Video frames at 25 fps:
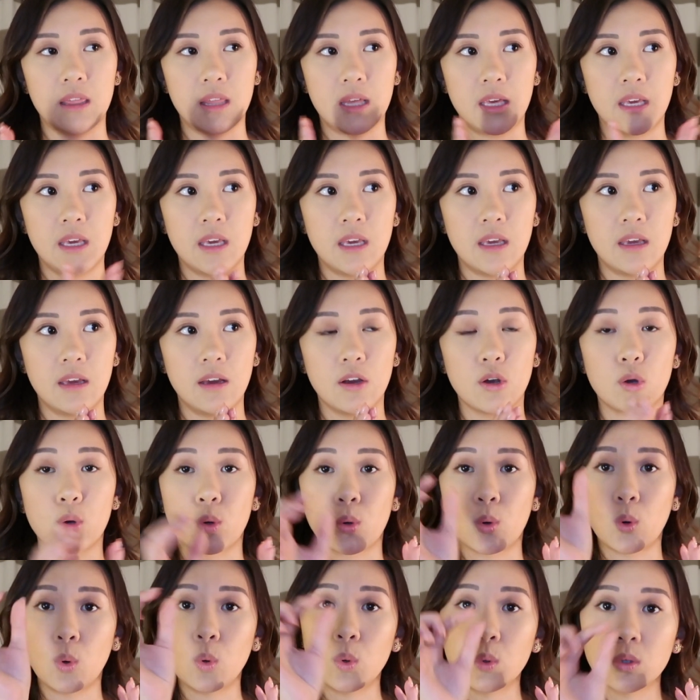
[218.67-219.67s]
the
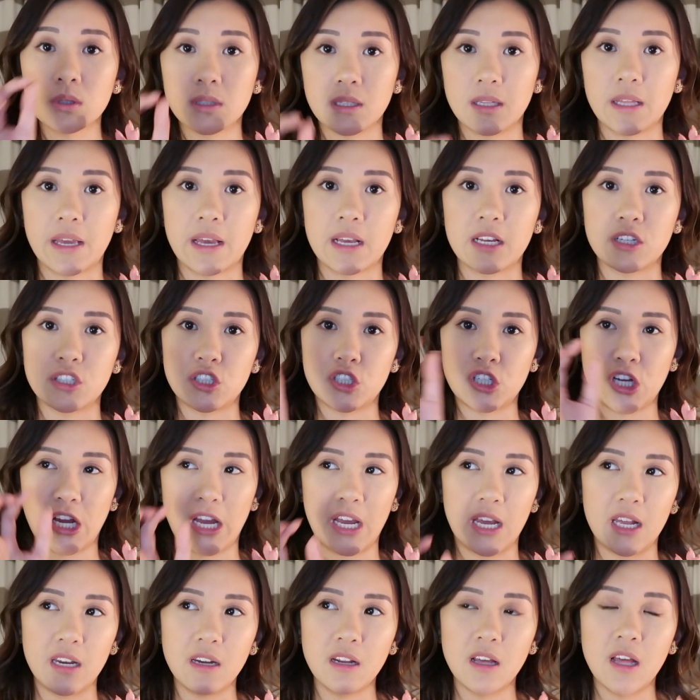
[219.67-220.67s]
gold like
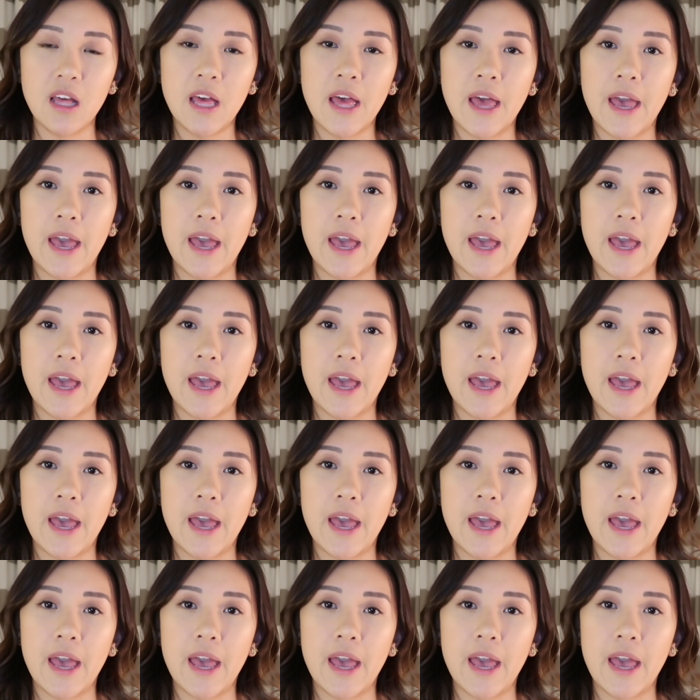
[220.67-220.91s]
chain,